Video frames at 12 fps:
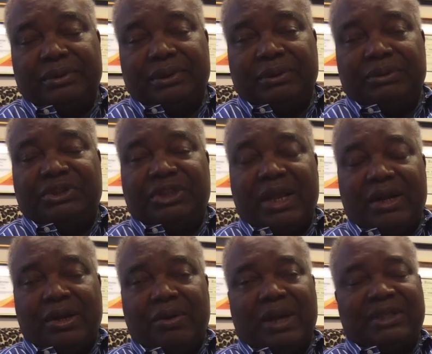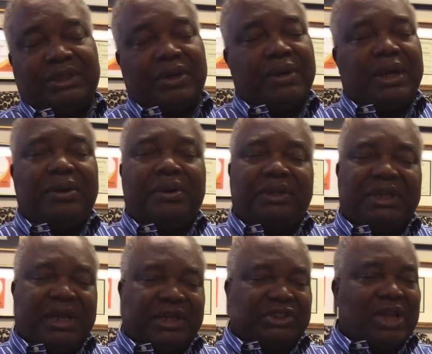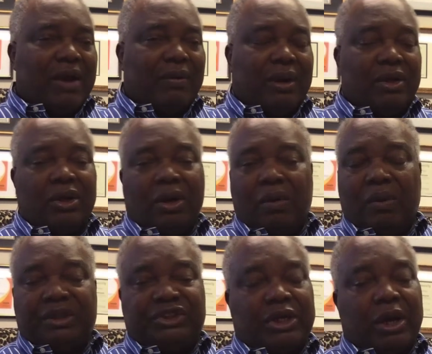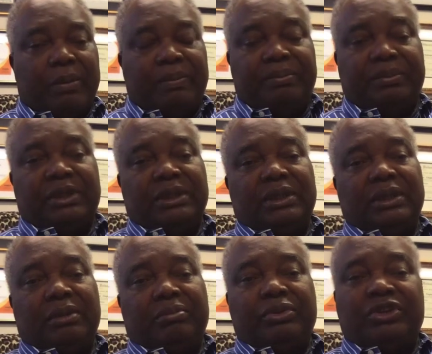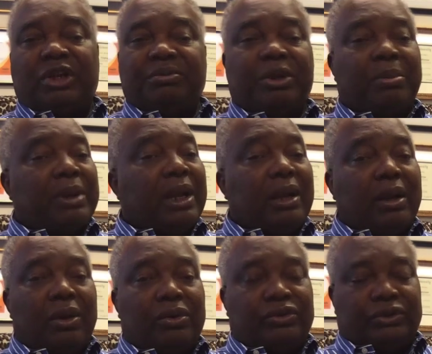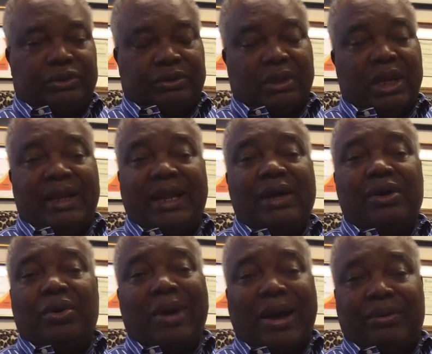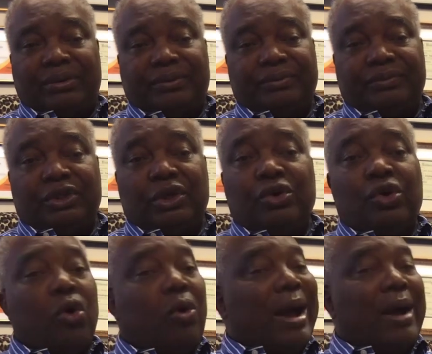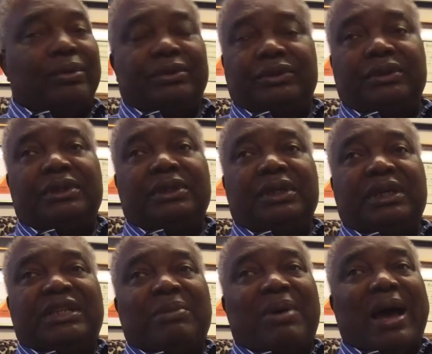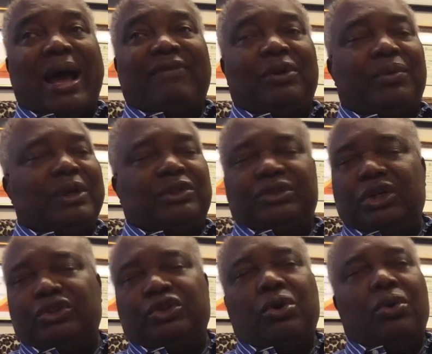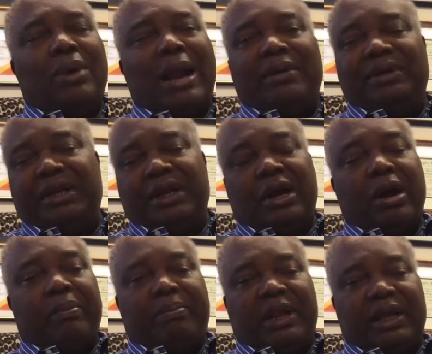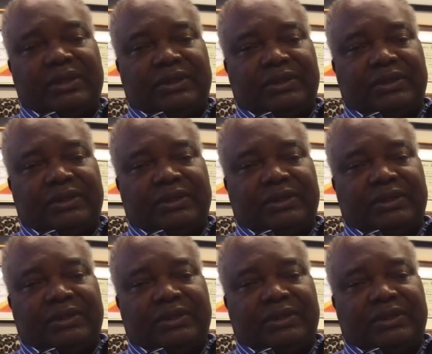He will say no. I say, okay, go take a shower or wash up, put some clean clothes, and then go out. Go out. He said, but I have nowhere to just go around in the complex.